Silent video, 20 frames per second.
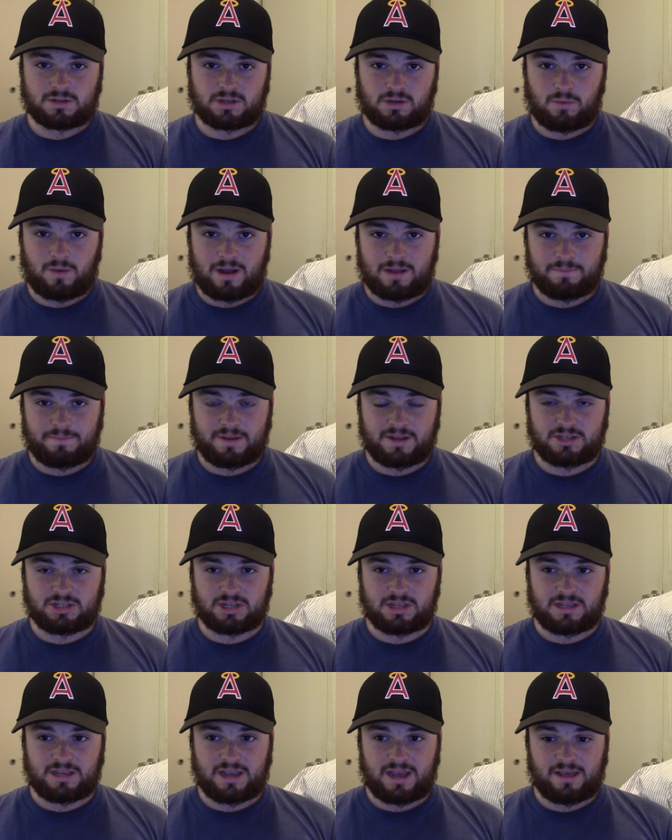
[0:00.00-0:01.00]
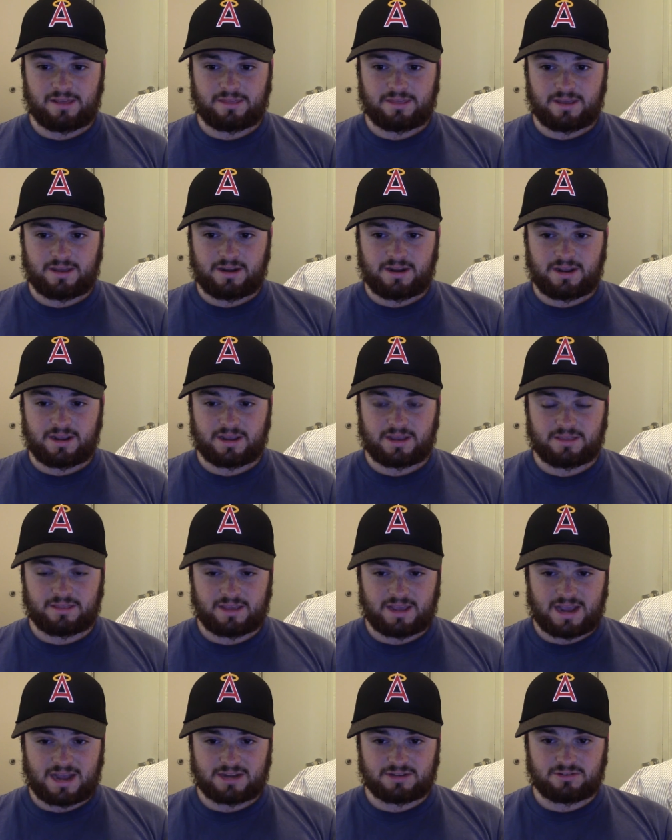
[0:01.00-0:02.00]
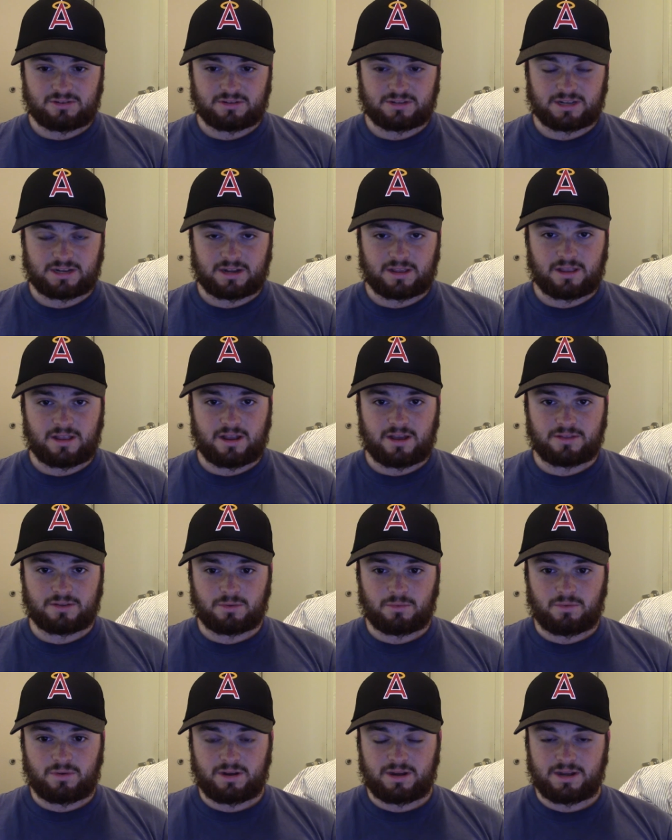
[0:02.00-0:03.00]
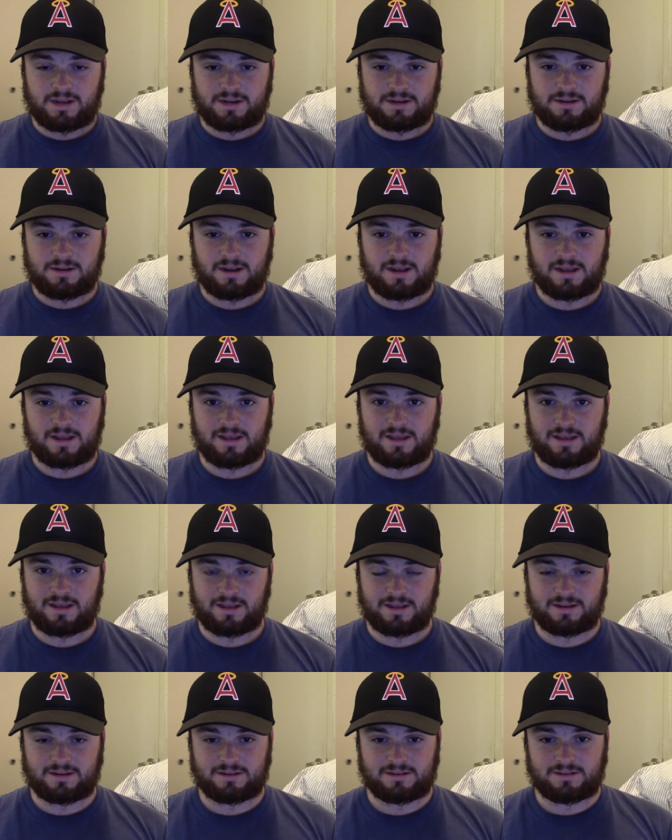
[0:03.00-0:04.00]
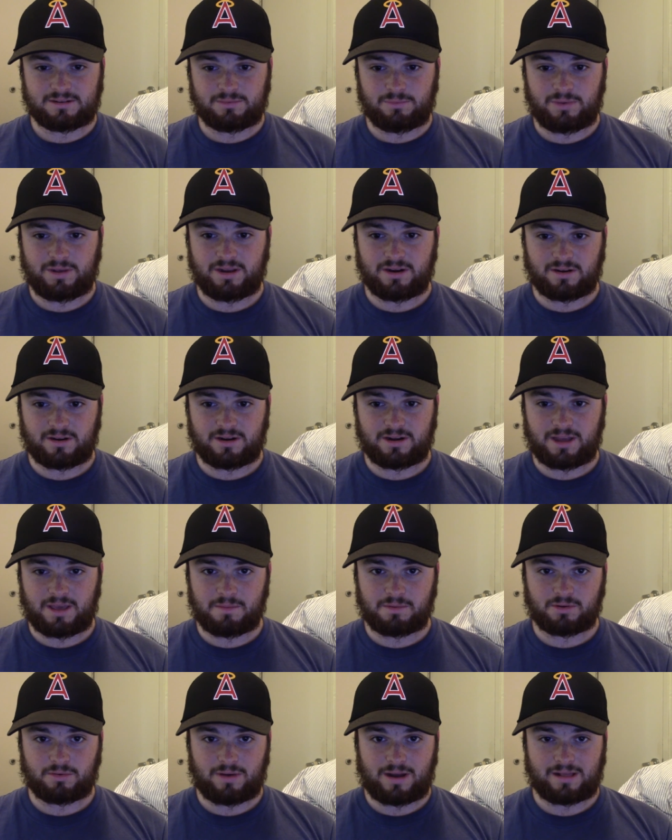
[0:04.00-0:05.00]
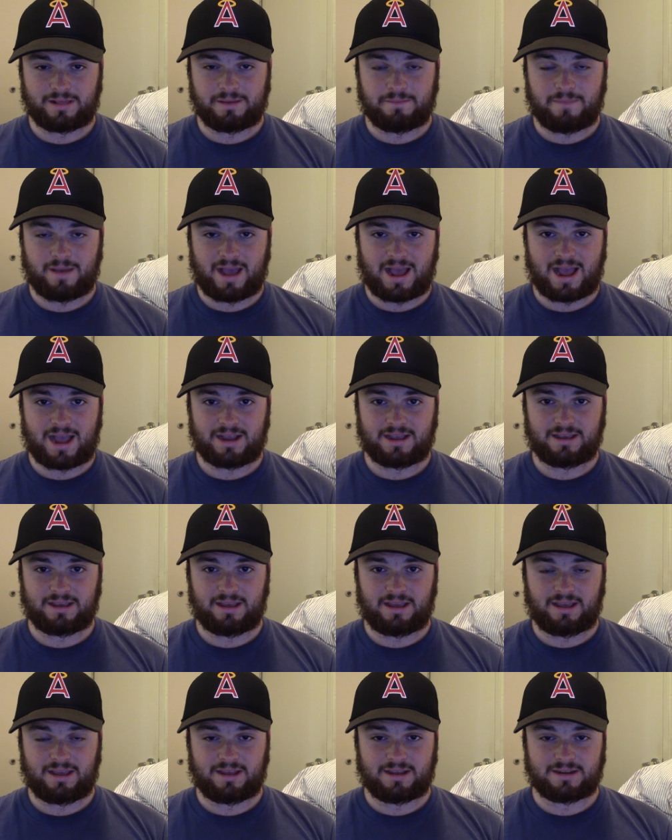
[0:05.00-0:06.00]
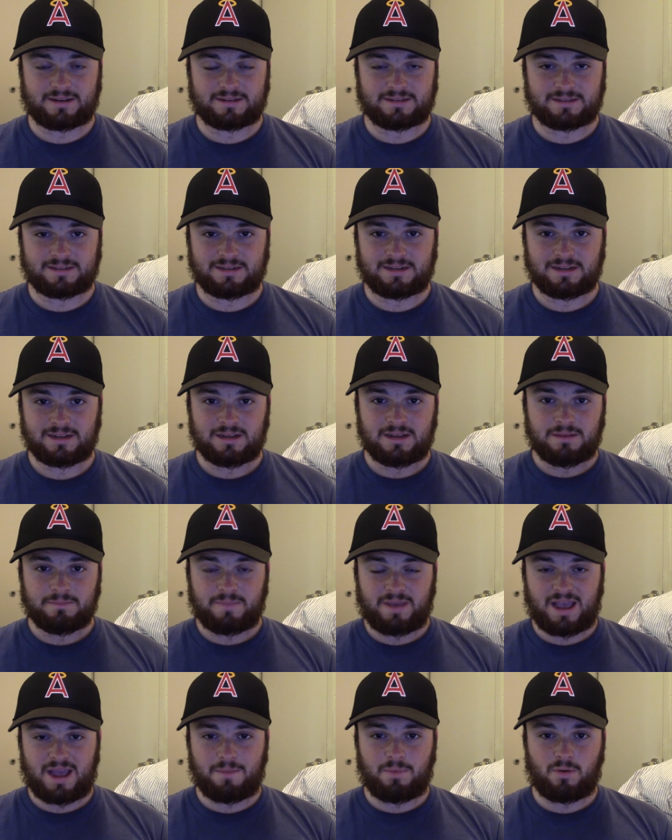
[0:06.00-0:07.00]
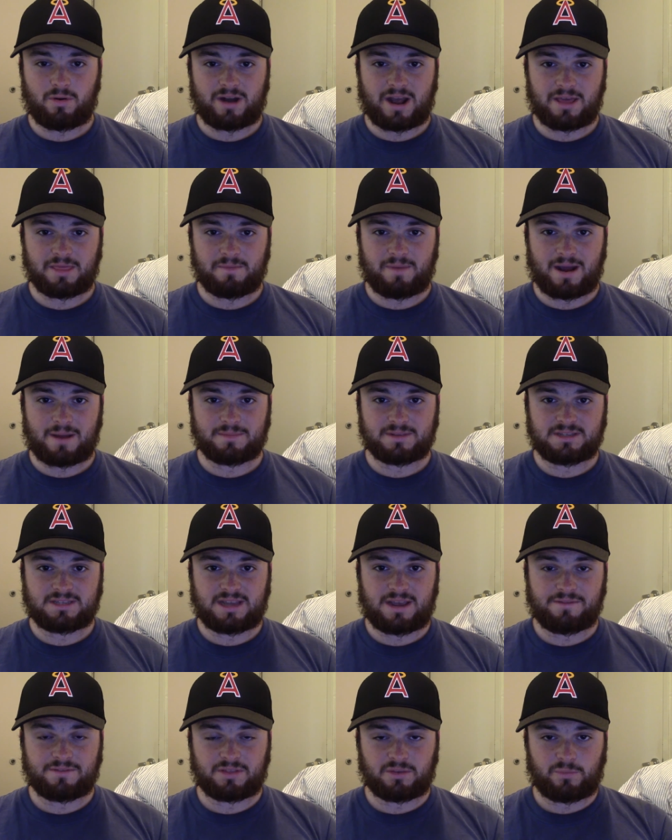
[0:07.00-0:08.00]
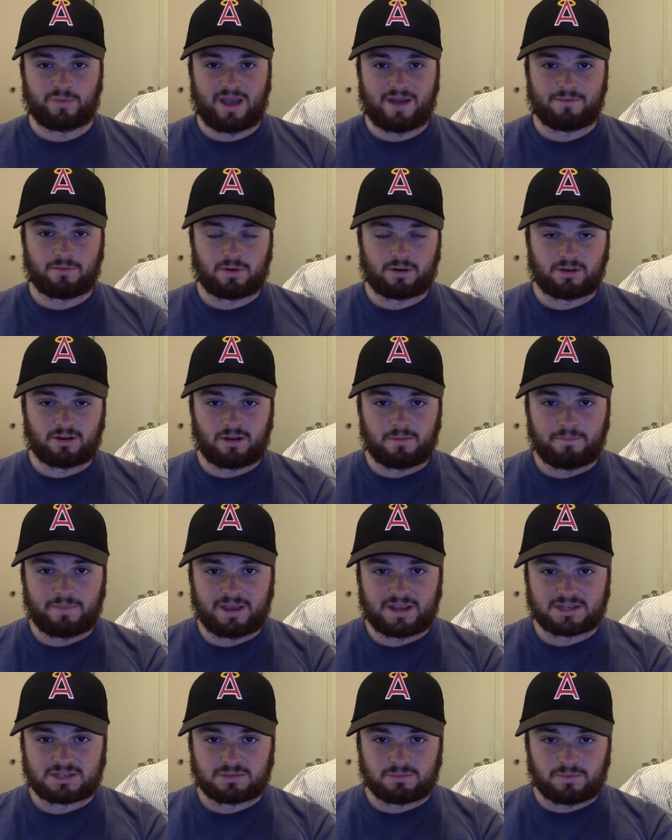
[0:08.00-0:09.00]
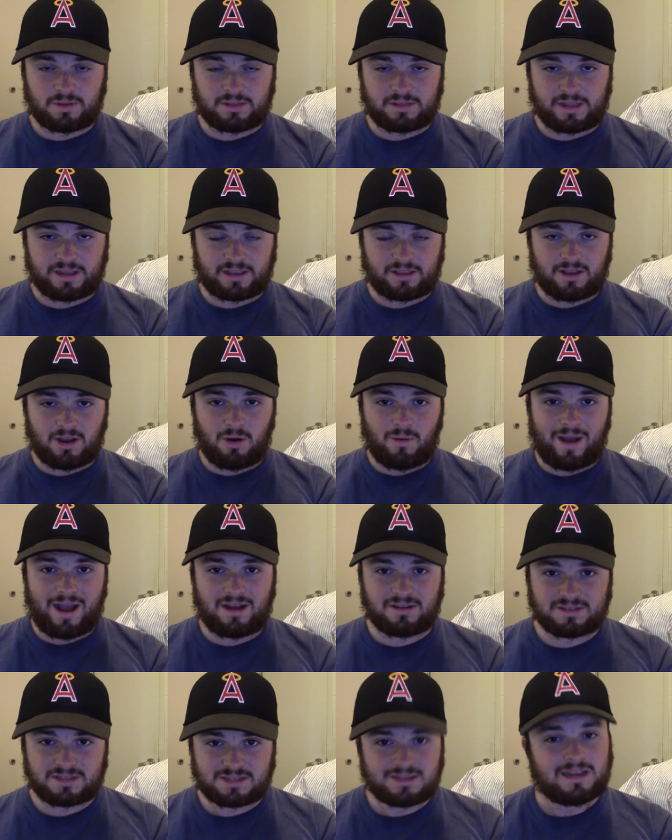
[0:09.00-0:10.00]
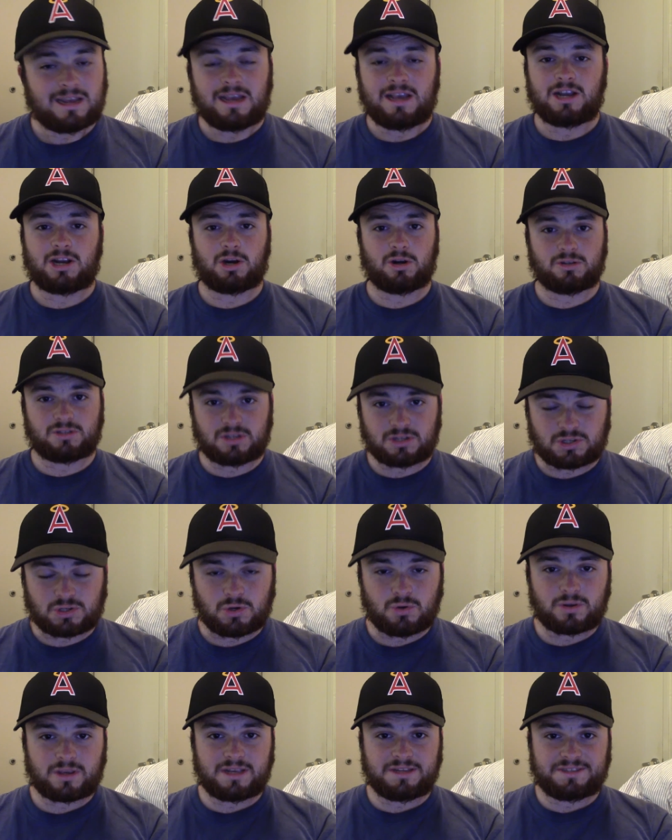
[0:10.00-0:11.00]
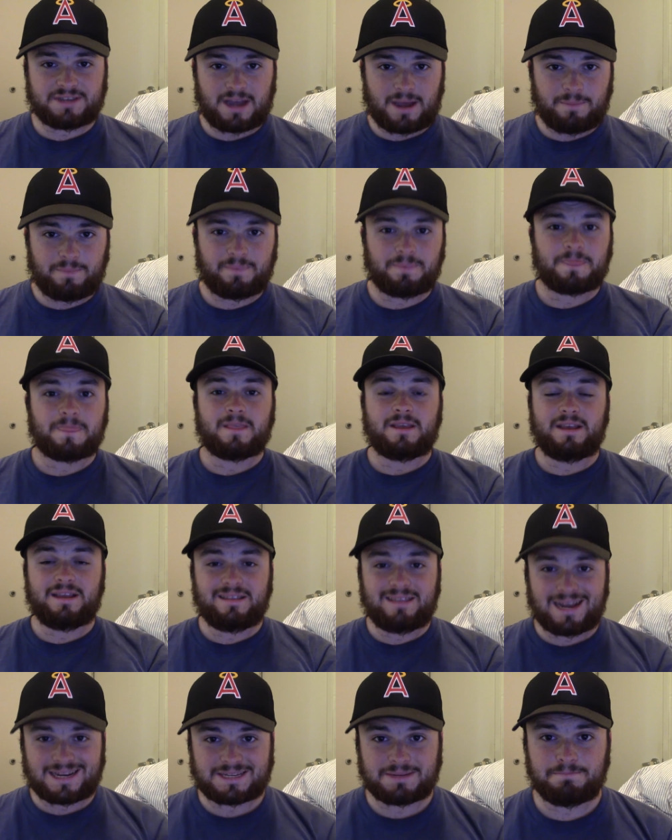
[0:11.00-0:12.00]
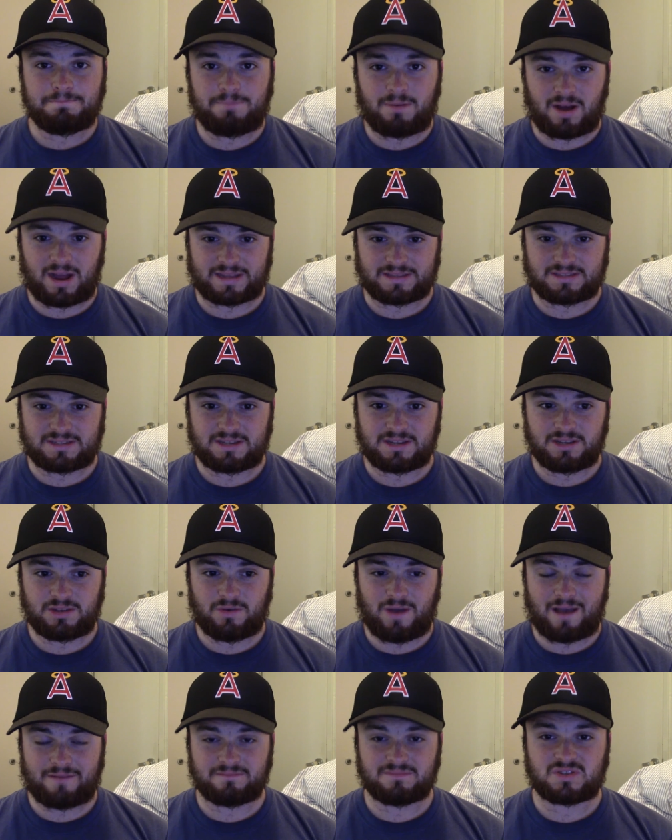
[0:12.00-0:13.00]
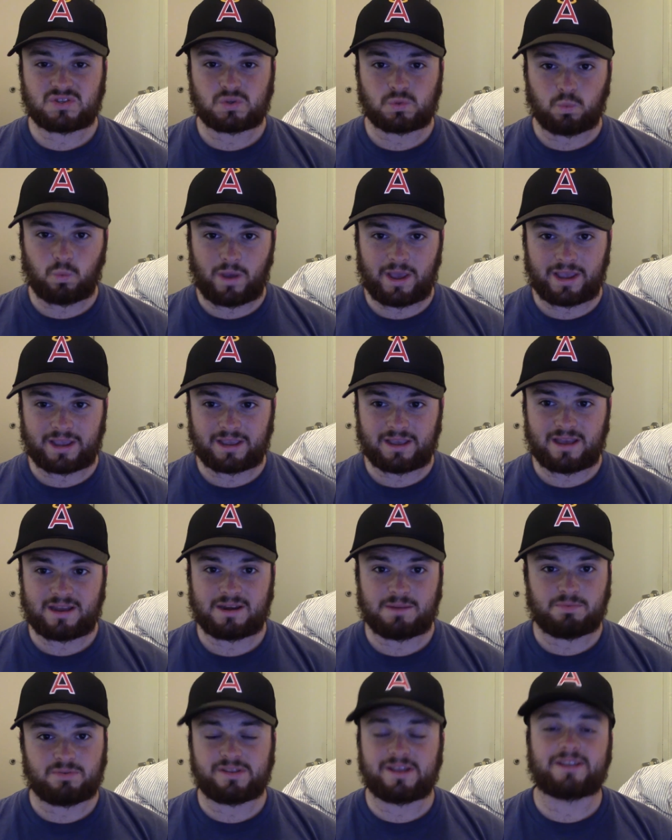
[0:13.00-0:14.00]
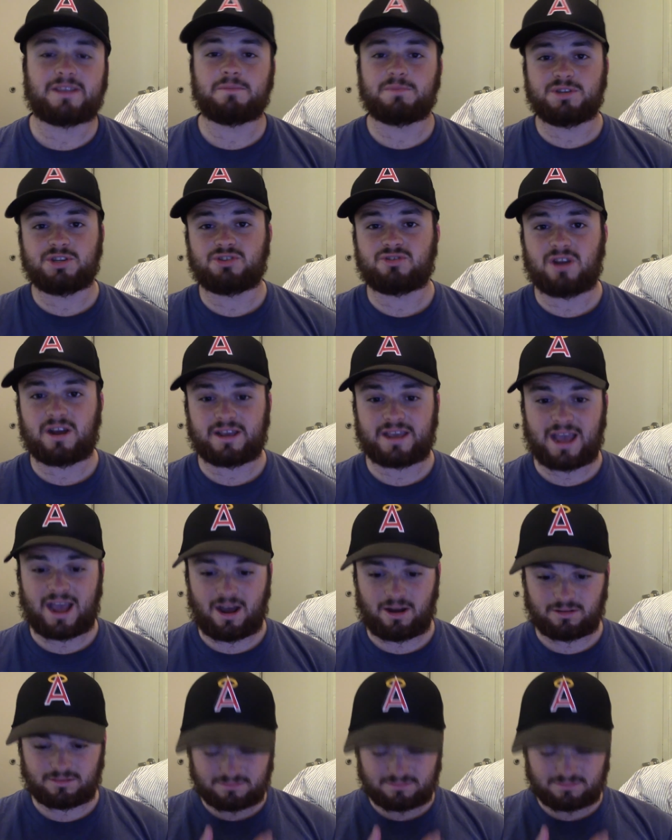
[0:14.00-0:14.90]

on a wild pitch in the eighth inning, and the Astros get another one, and we are unable to rally back. And may I point out in the bottom of the seventh, we have a runner on base with like no outs. Kurt Suzuki's up, he doesn't bunt. You have him swing, and he predictably struck out.